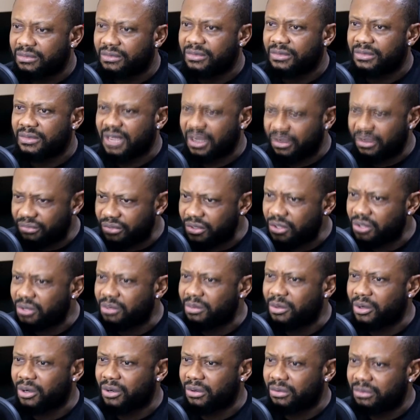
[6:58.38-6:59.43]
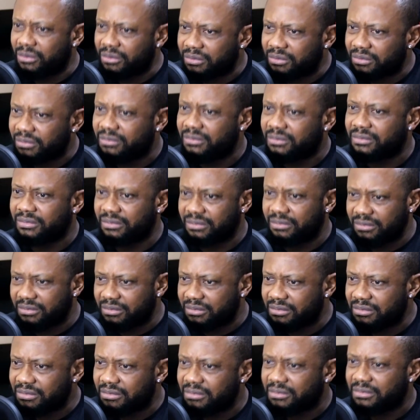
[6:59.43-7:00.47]
I feel you, bro.
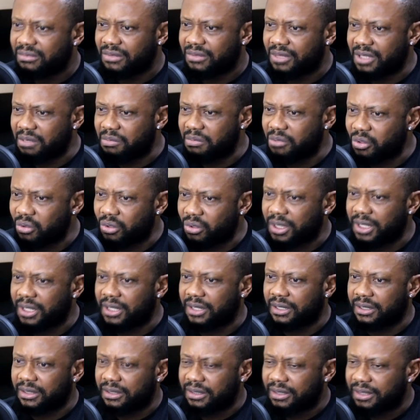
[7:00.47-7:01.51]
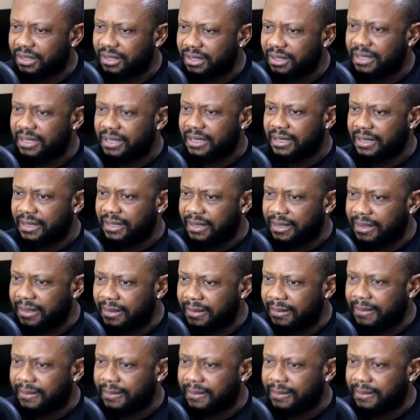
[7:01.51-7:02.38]
Keep doing it. Huh?